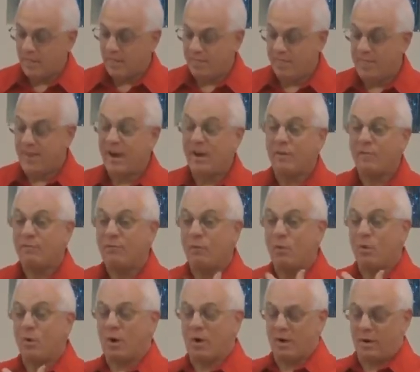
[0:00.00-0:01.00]

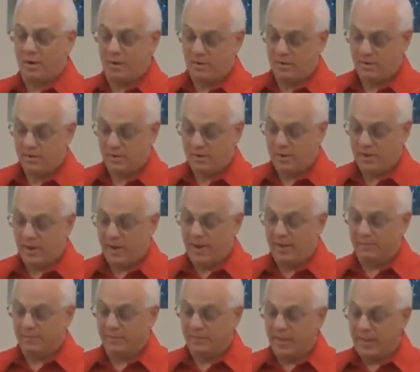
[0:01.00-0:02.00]
Therefore, I
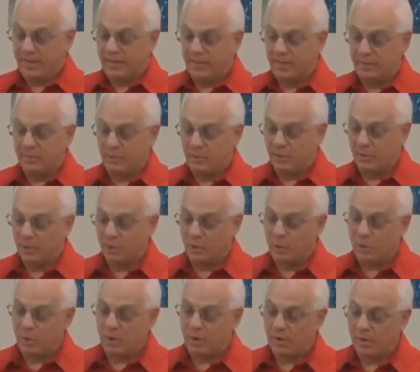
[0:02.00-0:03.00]
have lent him to the
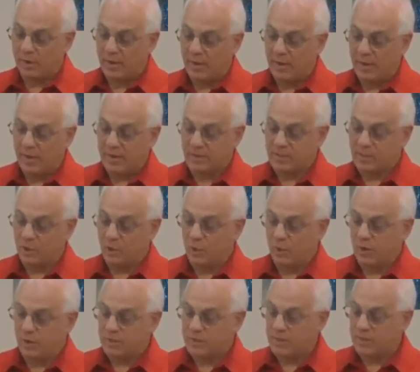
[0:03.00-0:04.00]
Lord. As
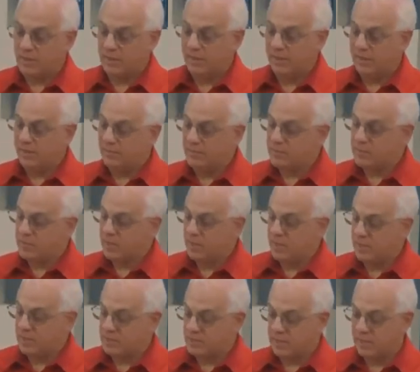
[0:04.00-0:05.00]
long as he lives,
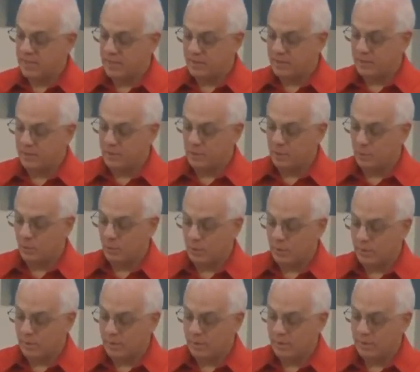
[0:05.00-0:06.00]
he is lent to the
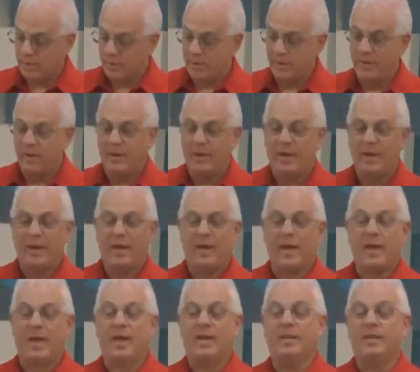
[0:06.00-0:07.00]
Lord.
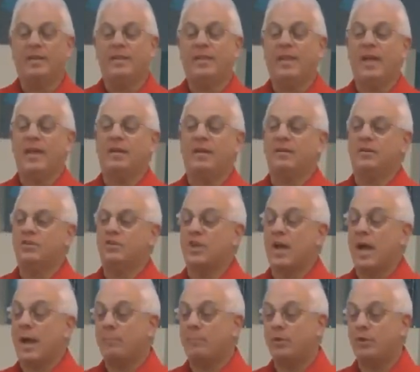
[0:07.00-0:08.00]
And then in
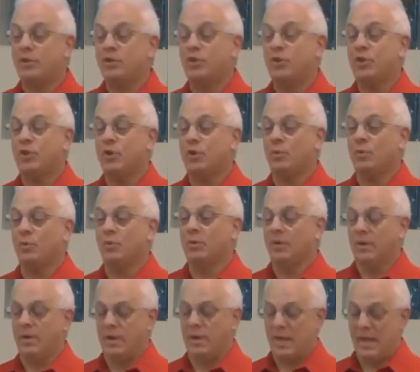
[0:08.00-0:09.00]
chapter 2,
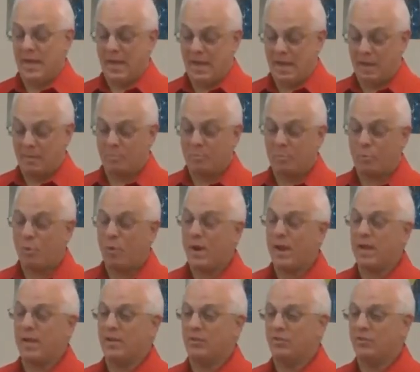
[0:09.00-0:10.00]
Hannah
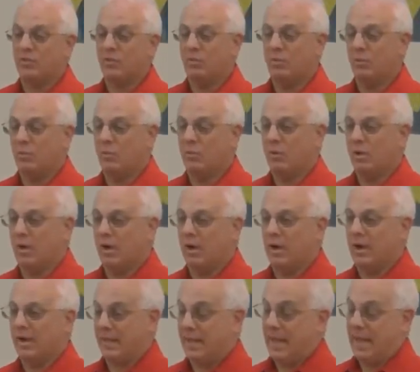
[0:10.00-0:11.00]
prays
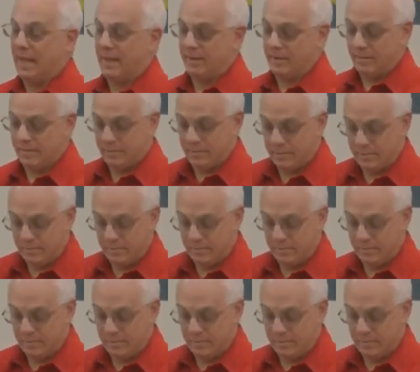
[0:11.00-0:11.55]
again.